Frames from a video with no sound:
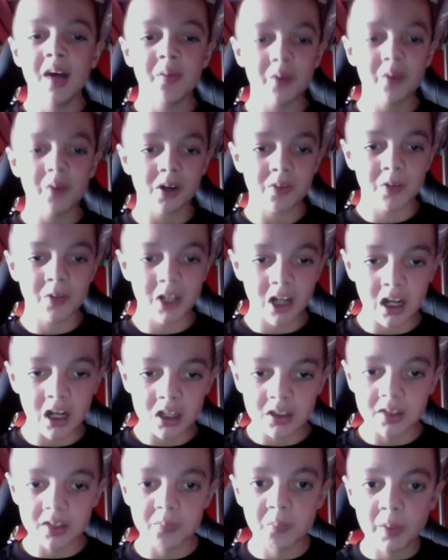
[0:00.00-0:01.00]

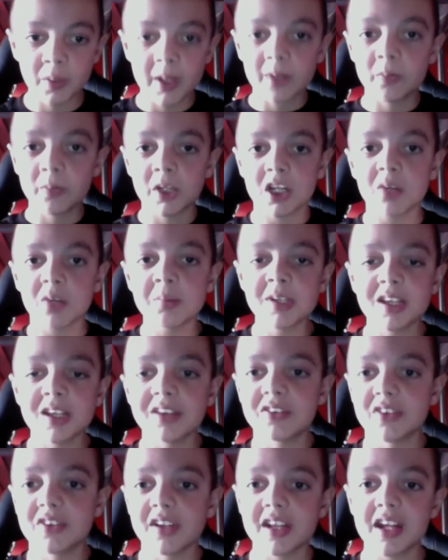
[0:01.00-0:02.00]
We're coming
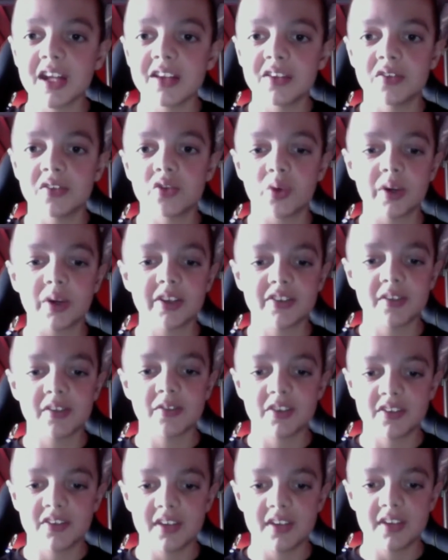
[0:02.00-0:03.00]
to the end of
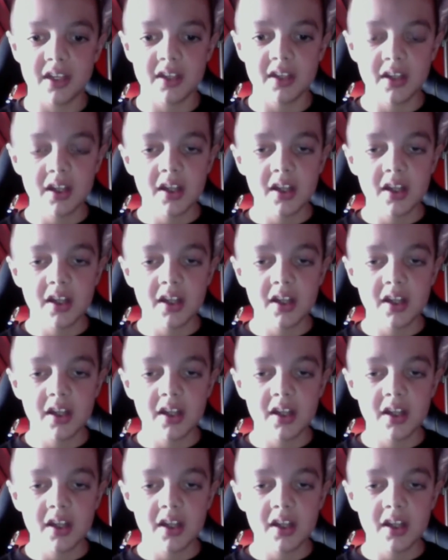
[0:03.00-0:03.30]
2017.